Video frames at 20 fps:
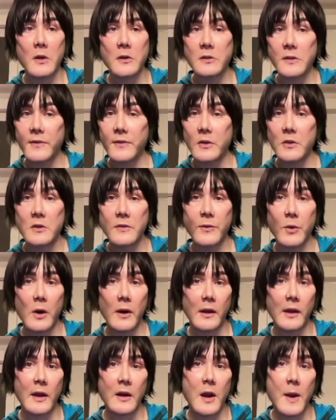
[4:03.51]
diffuse
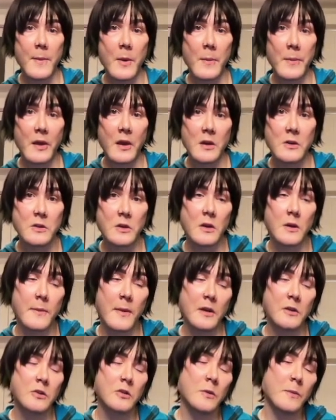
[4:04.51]
four-gland hyperplasia. In MEN
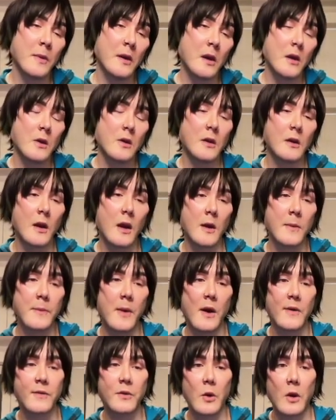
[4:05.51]
2B, you can get
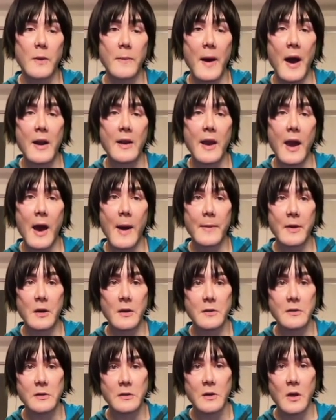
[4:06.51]
marfanoid body
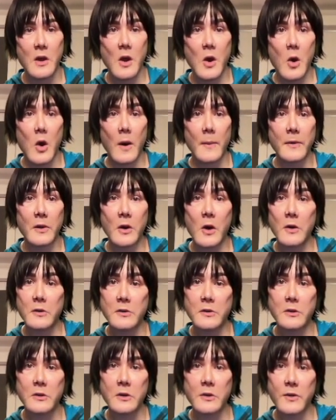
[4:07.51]
habitus or
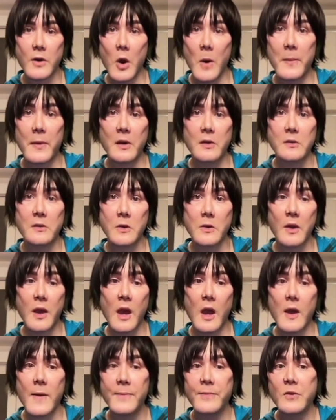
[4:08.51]
mucosal neuromas, okay?